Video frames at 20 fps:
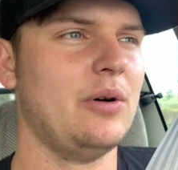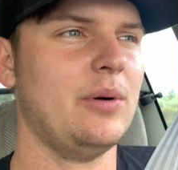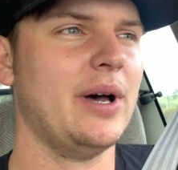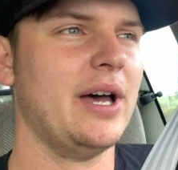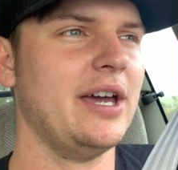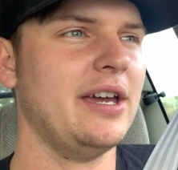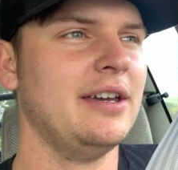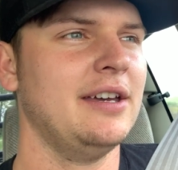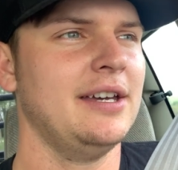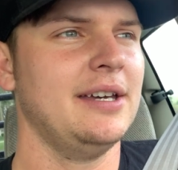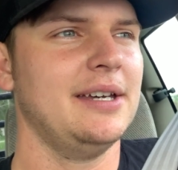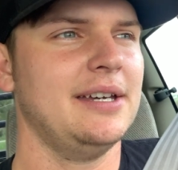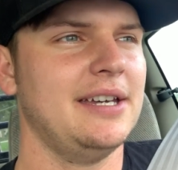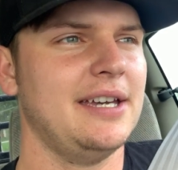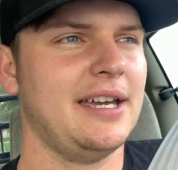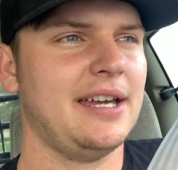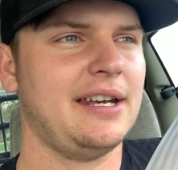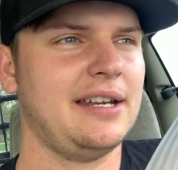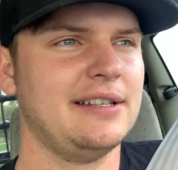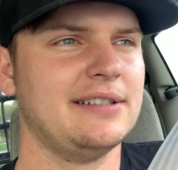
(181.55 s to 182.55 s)
way.
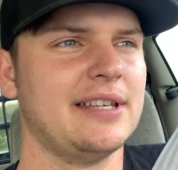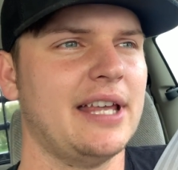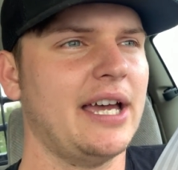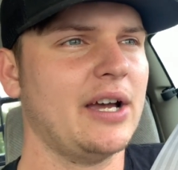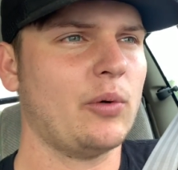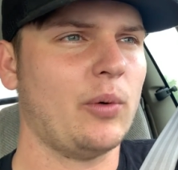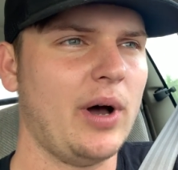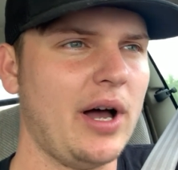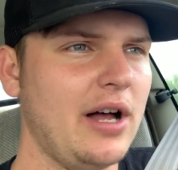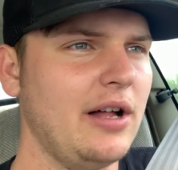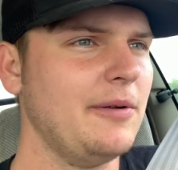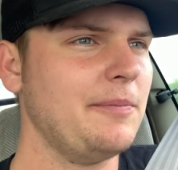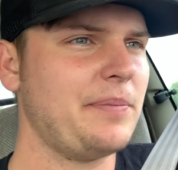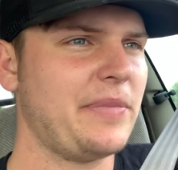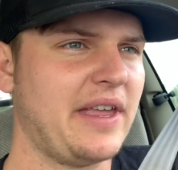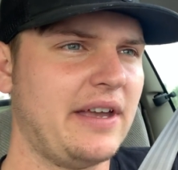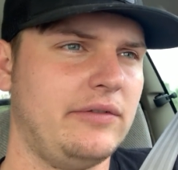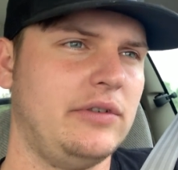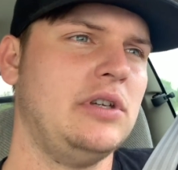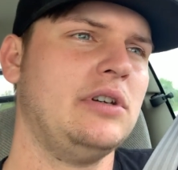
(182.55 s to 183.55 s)
And he's like, well,
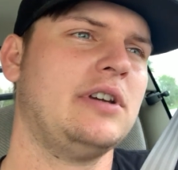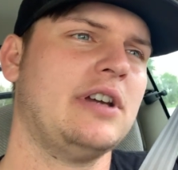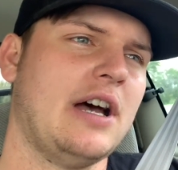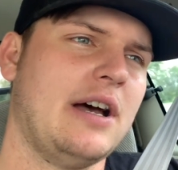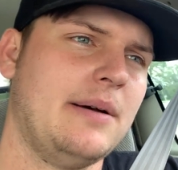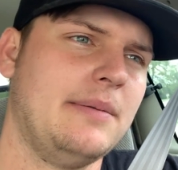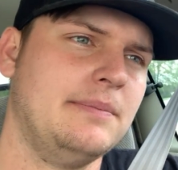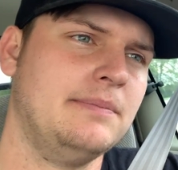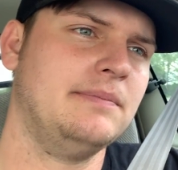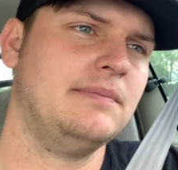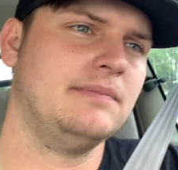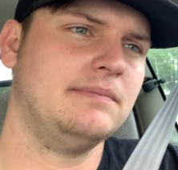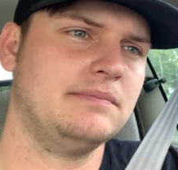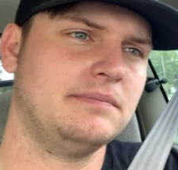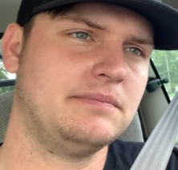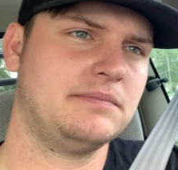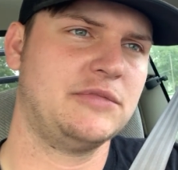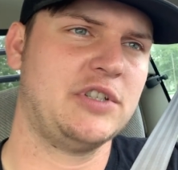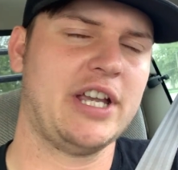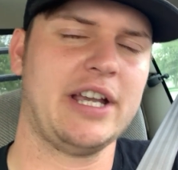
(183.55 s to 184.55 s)
if you
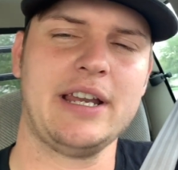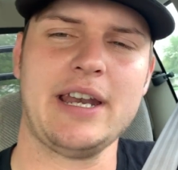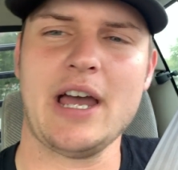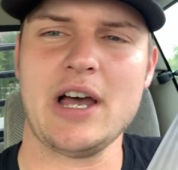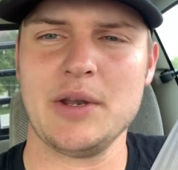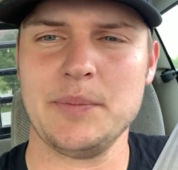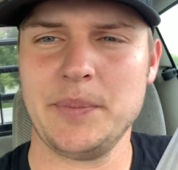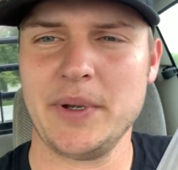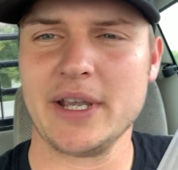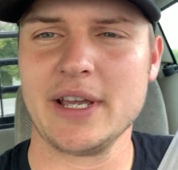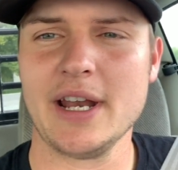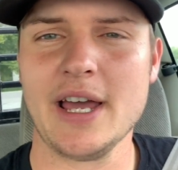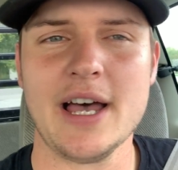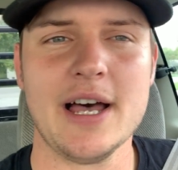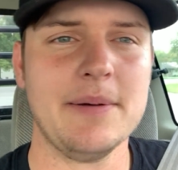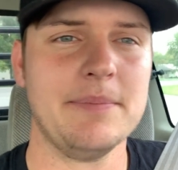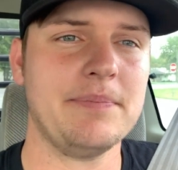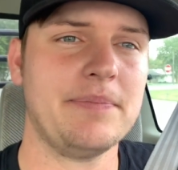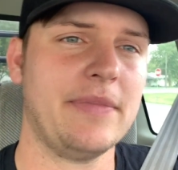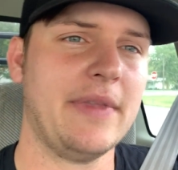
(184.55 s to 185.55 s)
come check it out and pick it
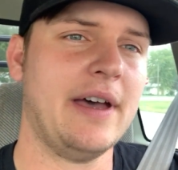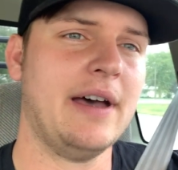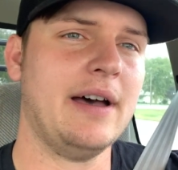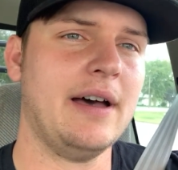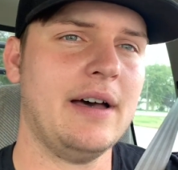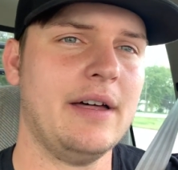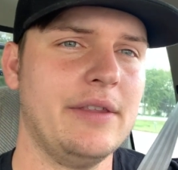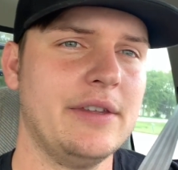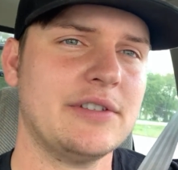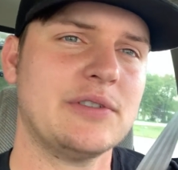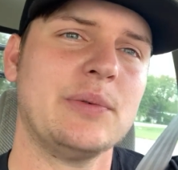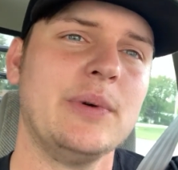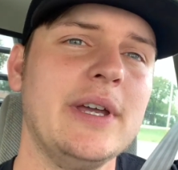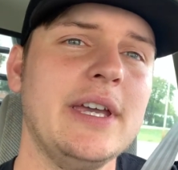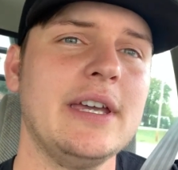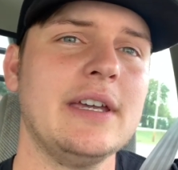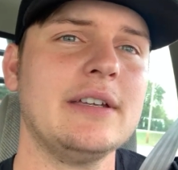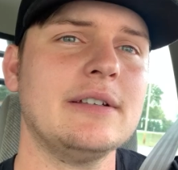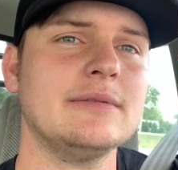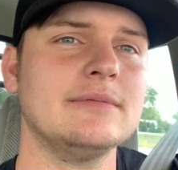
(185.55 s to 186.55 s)
up uh, this
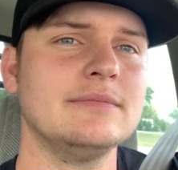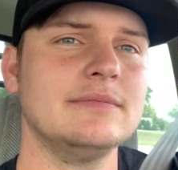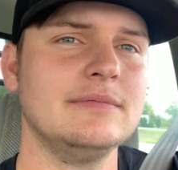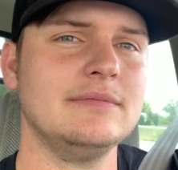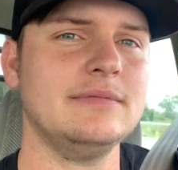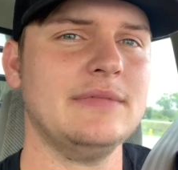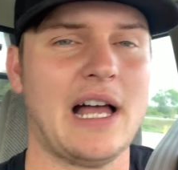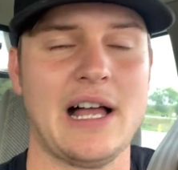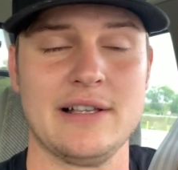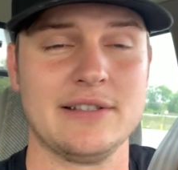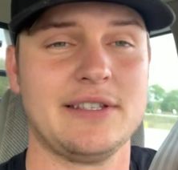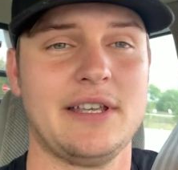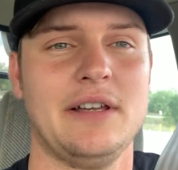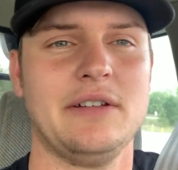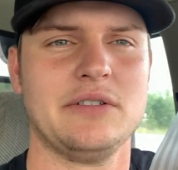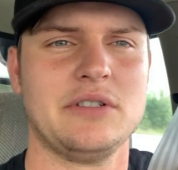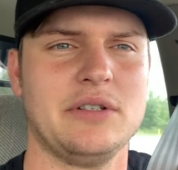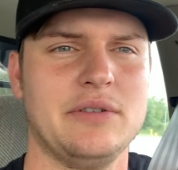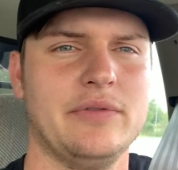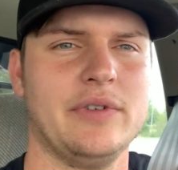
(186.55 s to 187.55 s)
week, I'll
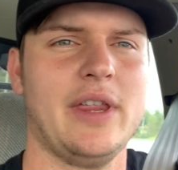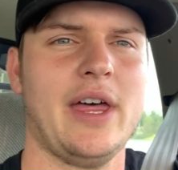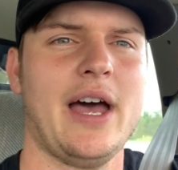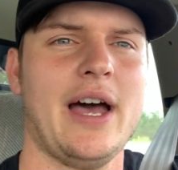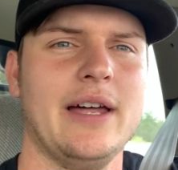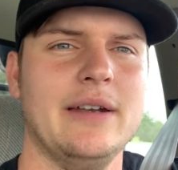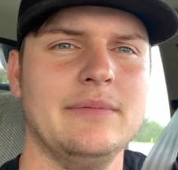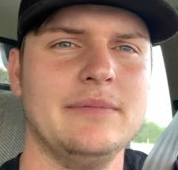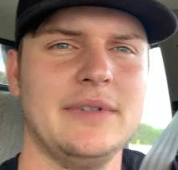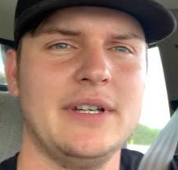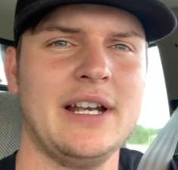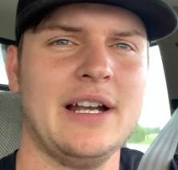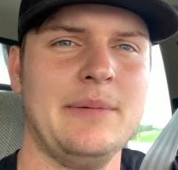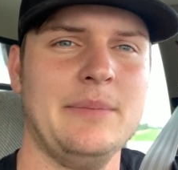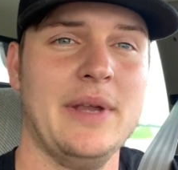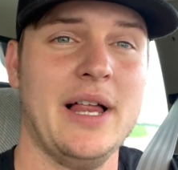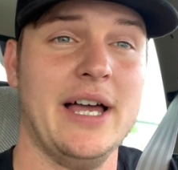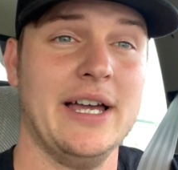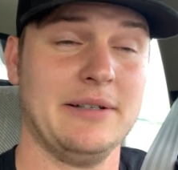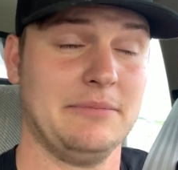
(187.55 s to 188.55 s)
sell it to you for that. And
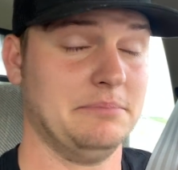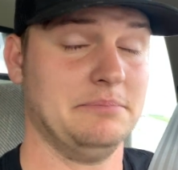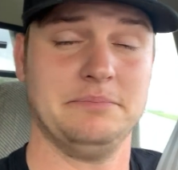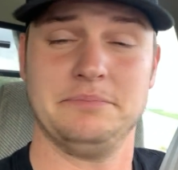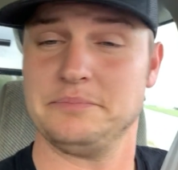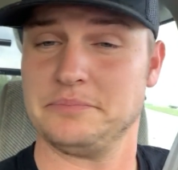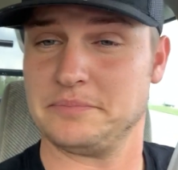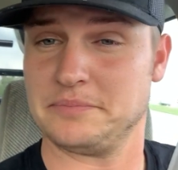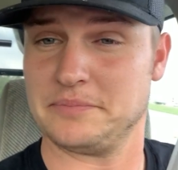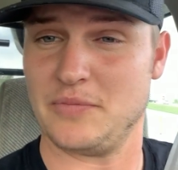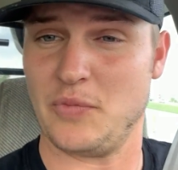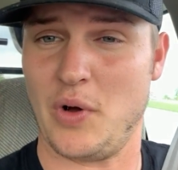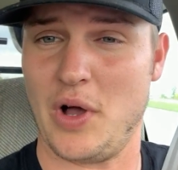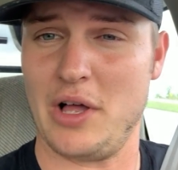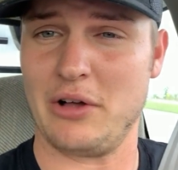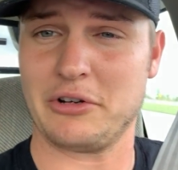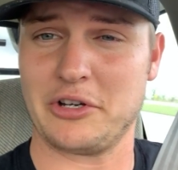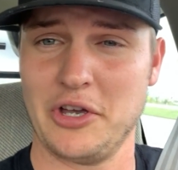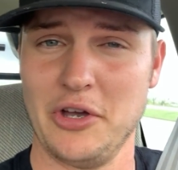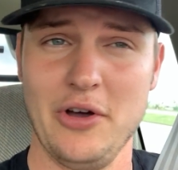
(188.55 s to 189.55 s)
I'm like,
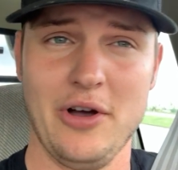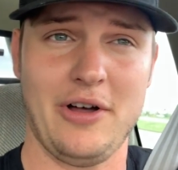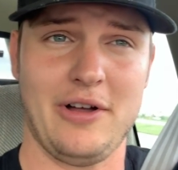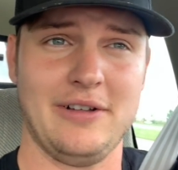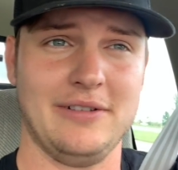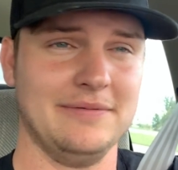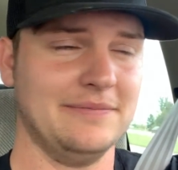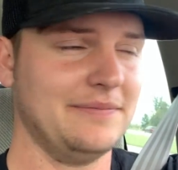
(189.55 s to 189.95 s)
well, cool.